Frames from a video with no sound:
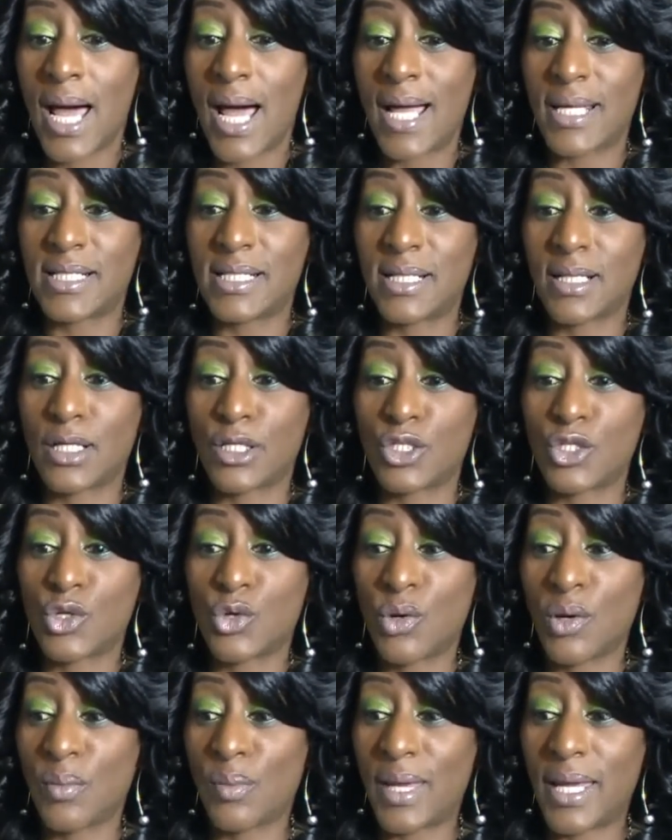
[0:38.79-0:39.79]
I took a
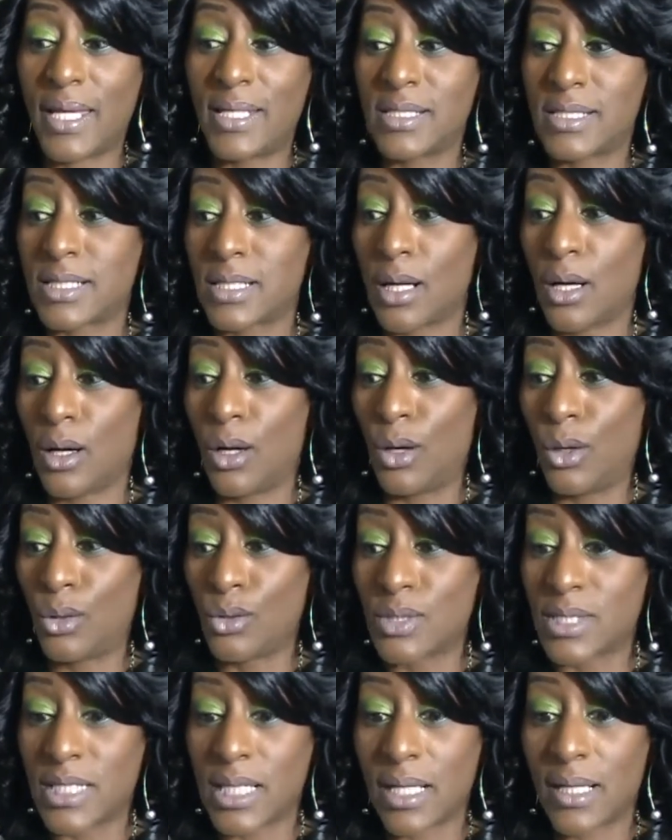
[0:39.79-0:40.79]
trip into
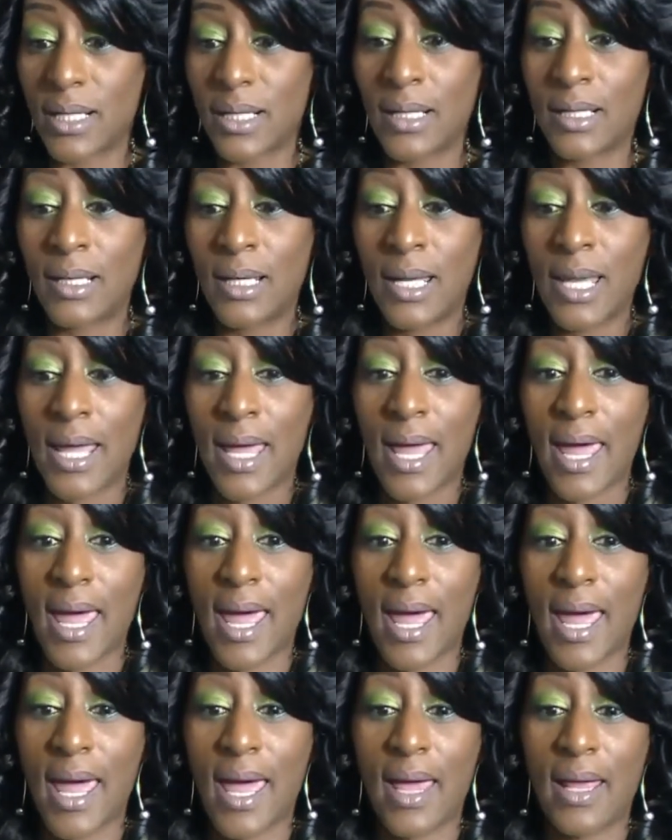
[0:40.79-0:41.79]
Ulta
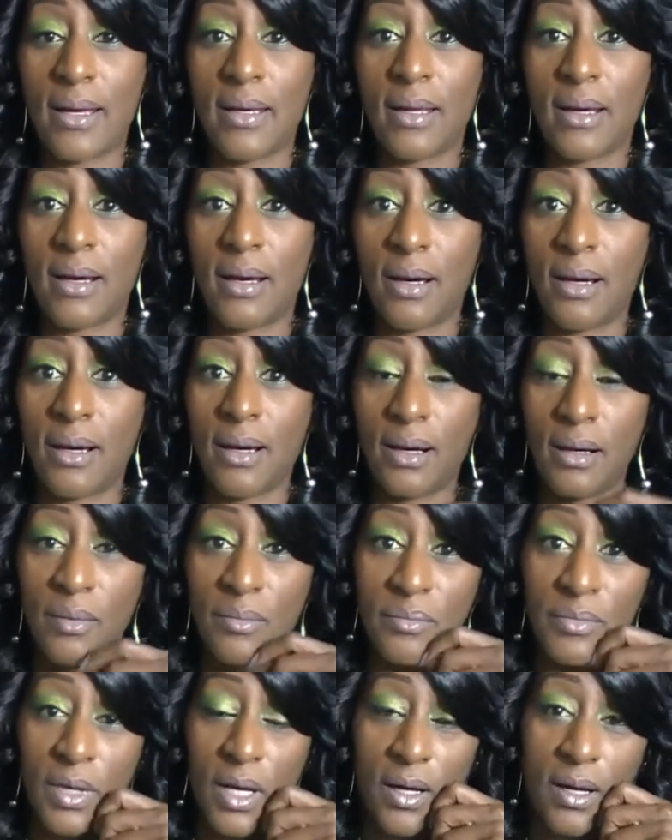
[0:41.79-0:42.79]
and
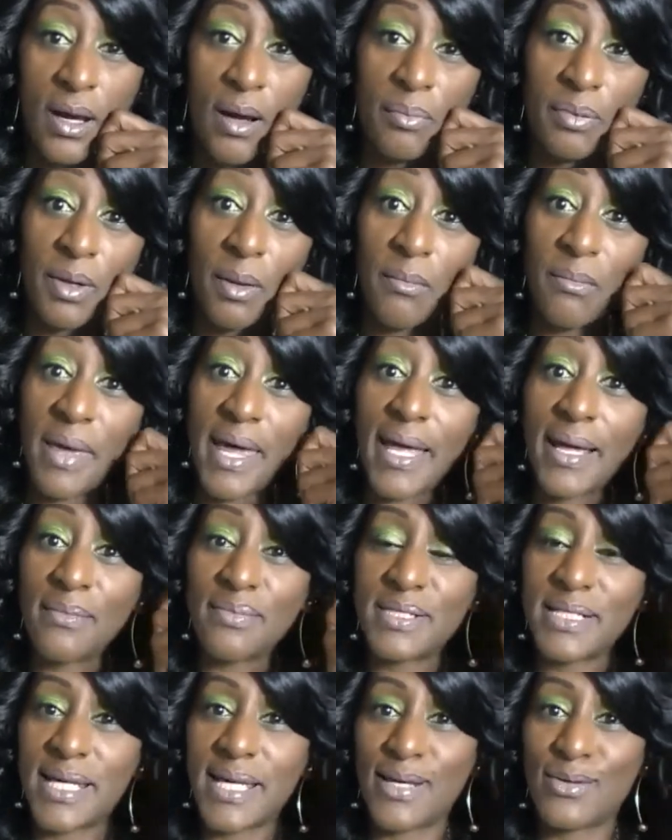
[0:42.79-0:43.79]
a couple of makeup
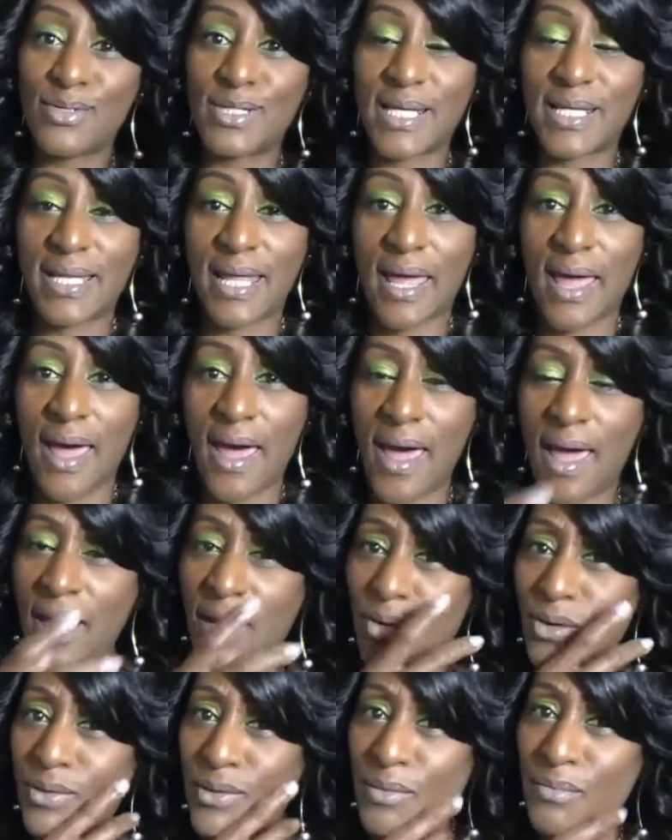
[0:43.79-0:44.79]
sales that they
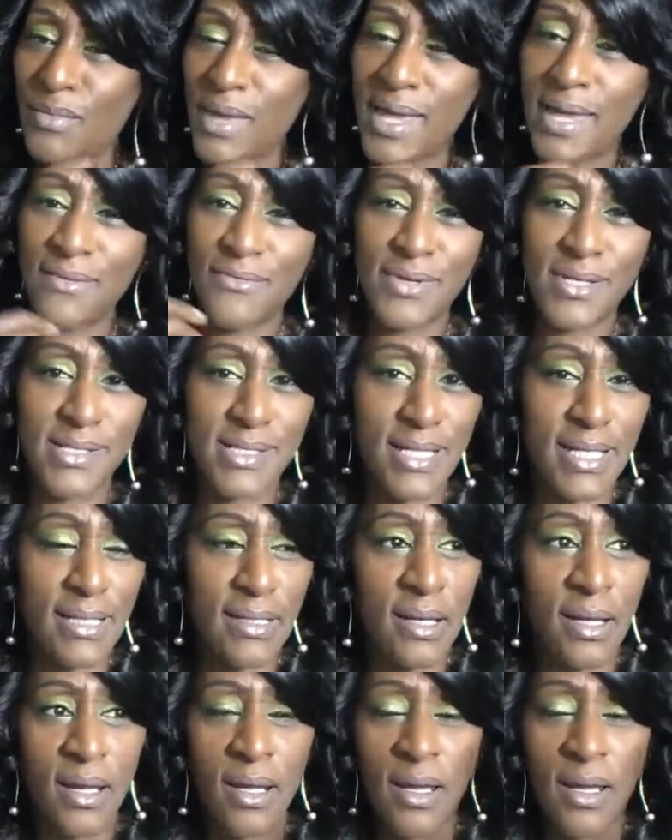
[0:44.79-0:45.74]
had on the Mavens. And